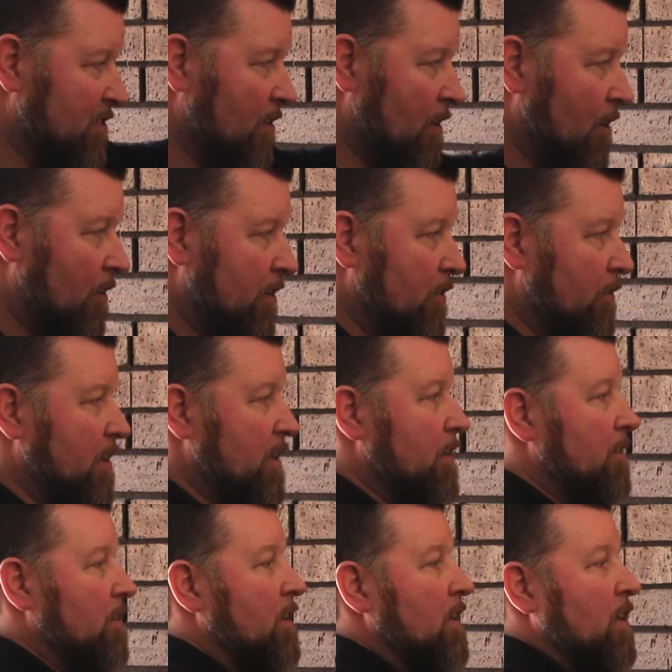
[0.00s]
Most common
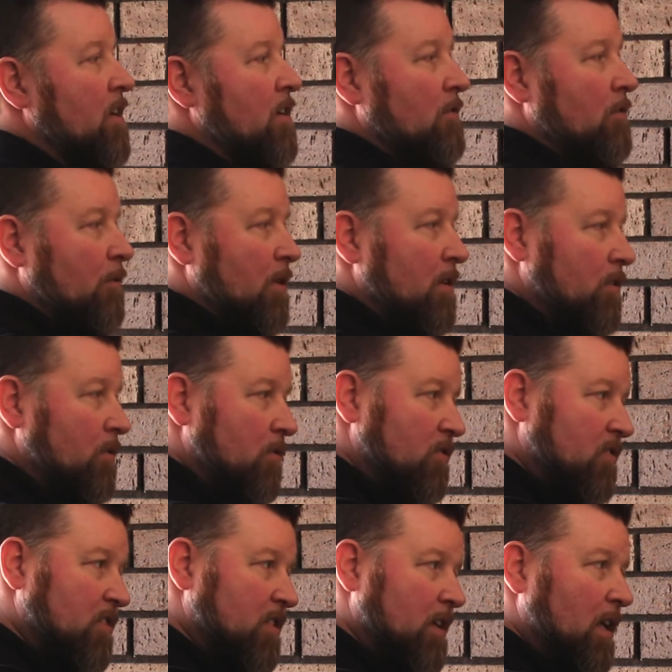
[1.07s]

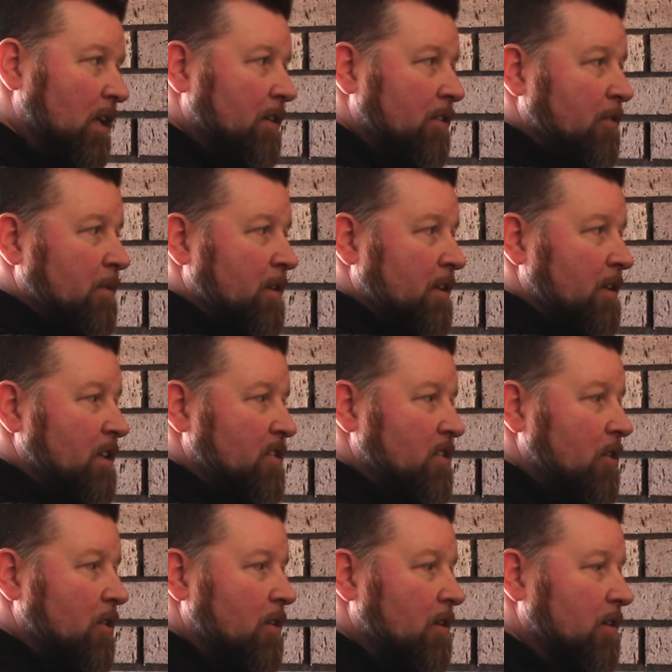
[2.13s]
problem that we take care of
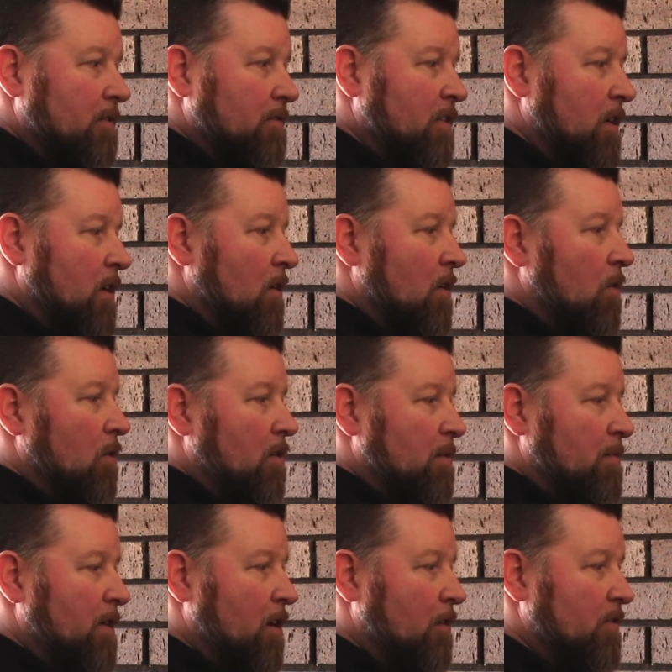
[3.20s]
here
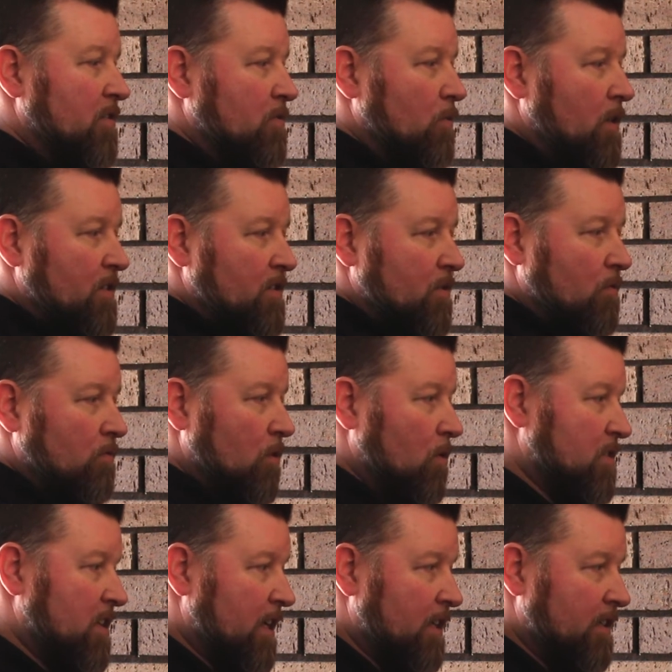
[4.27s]
is kind of a
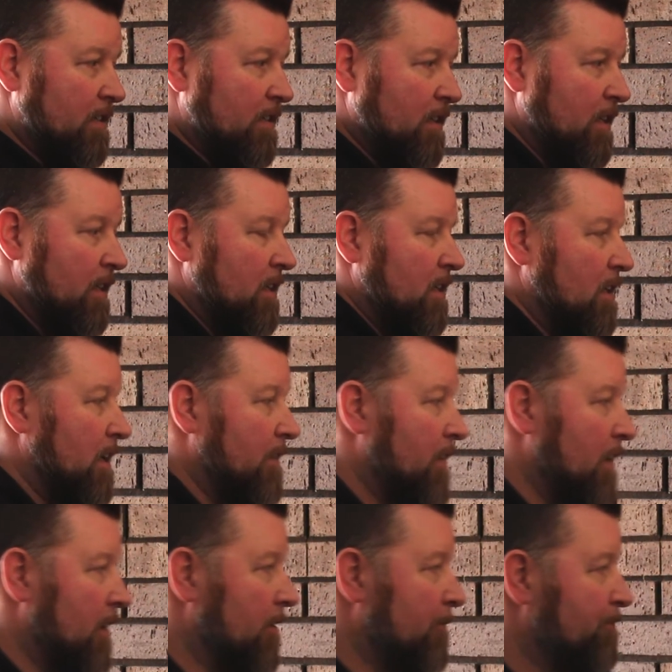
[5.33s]
toss between
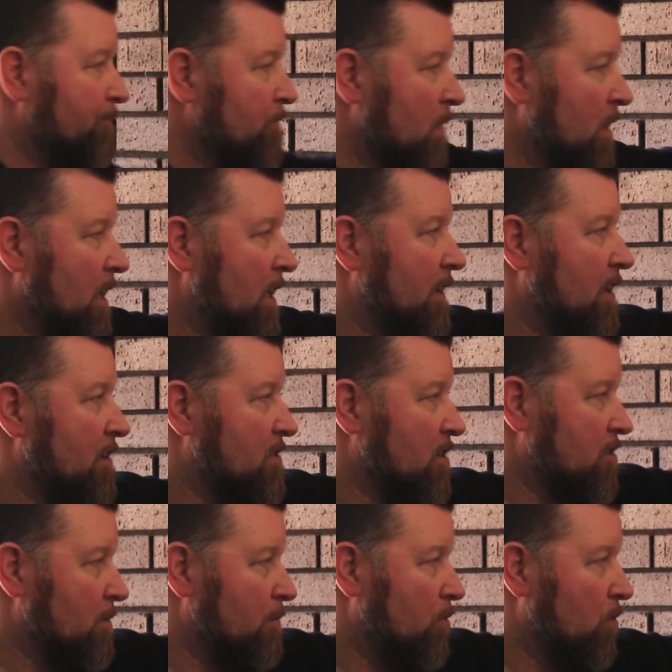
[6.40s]
low back
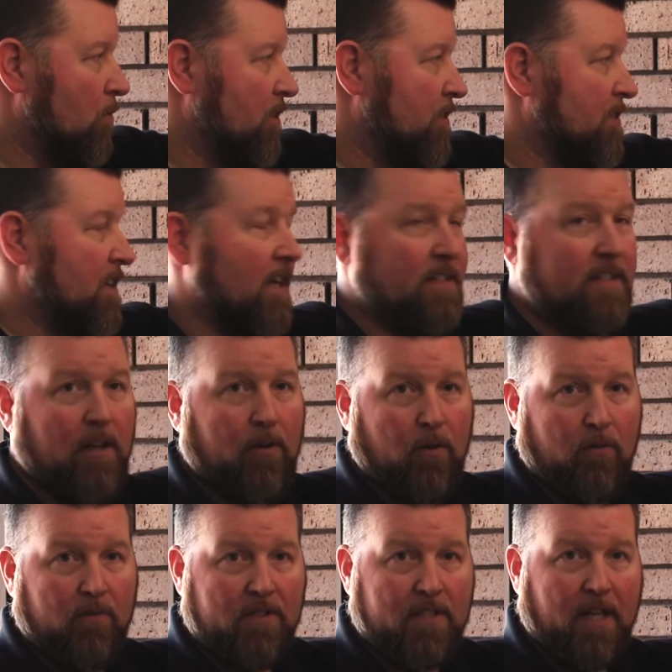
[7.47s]
injuries and
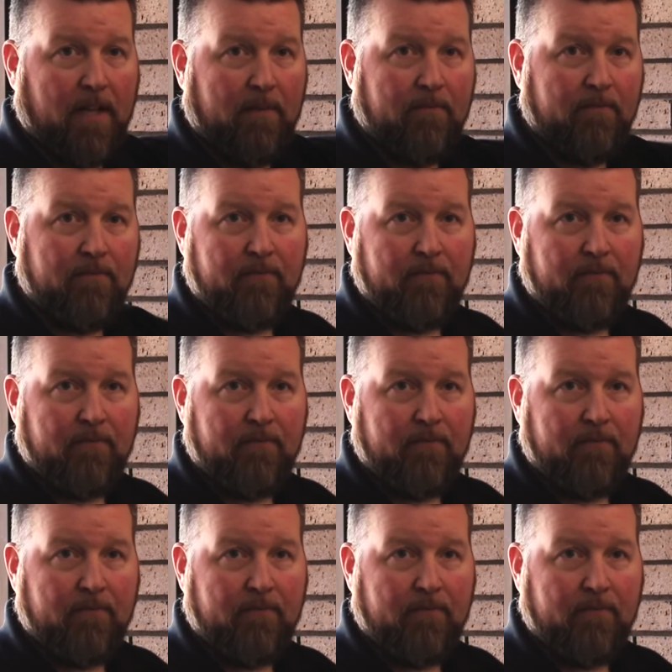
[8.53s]
headaches.